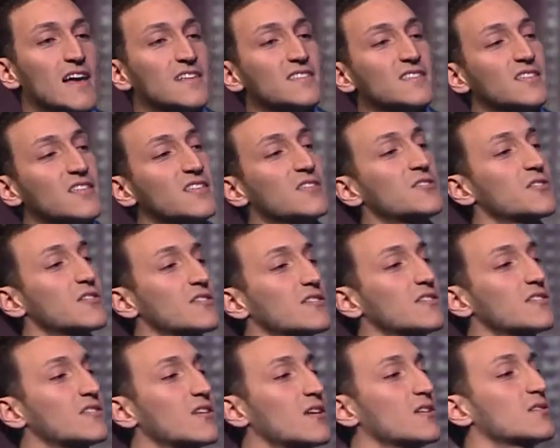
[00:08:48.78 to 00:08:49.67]
as
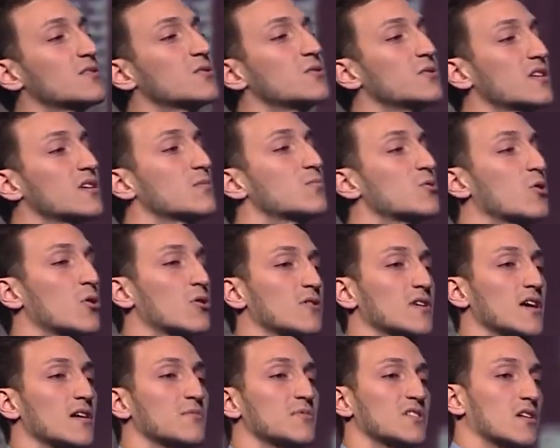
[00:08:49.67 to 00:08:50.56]
teachers start tutoring
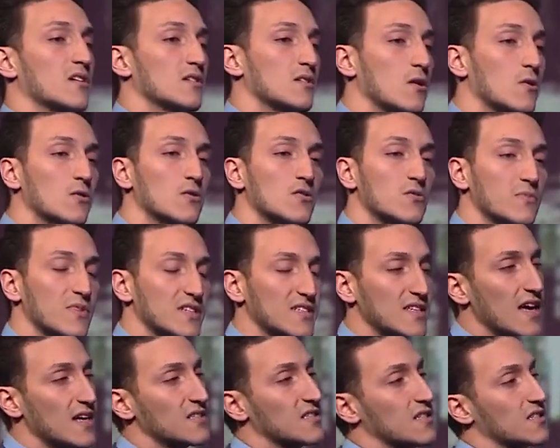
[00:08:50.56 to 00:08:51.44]
programs in our local
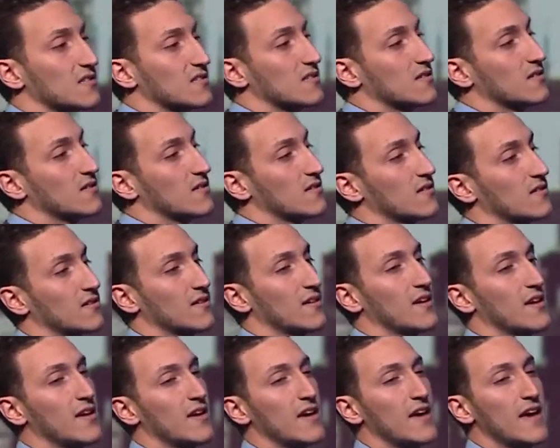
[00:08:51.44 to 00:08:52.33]
masajid.
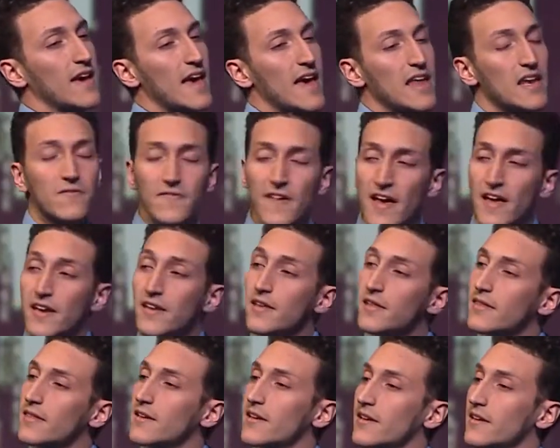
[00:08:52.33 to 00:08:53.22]
And if
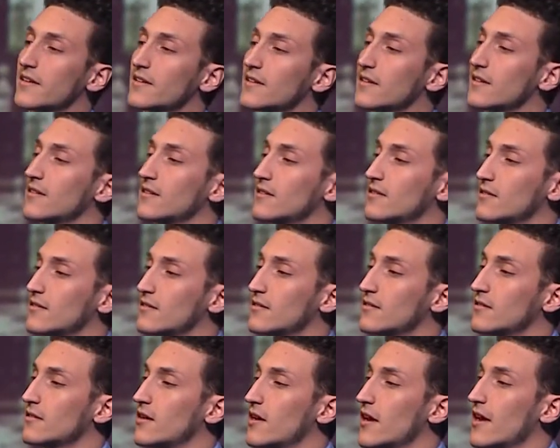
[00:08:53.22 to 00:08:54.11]
anything,
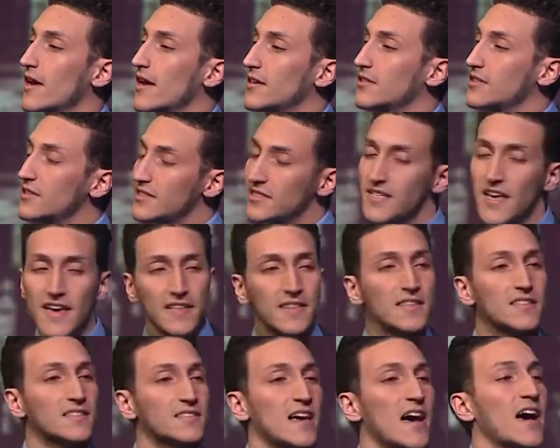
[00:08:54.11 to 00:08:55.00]
just
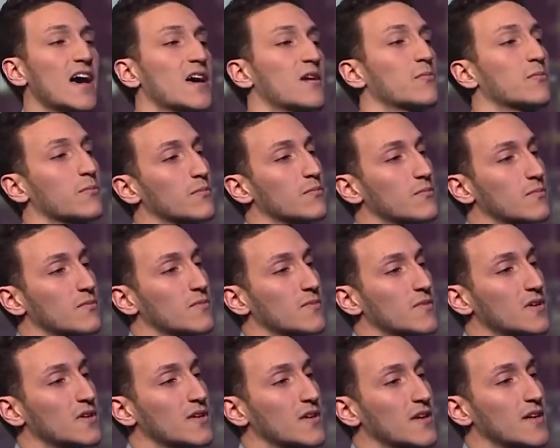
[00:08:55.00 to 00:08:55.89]
take the time
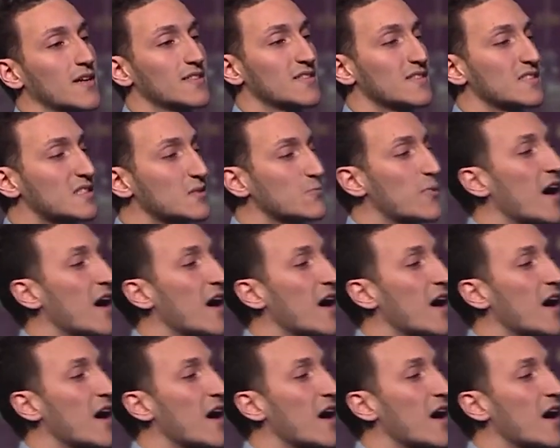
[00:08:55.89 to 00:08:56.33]
to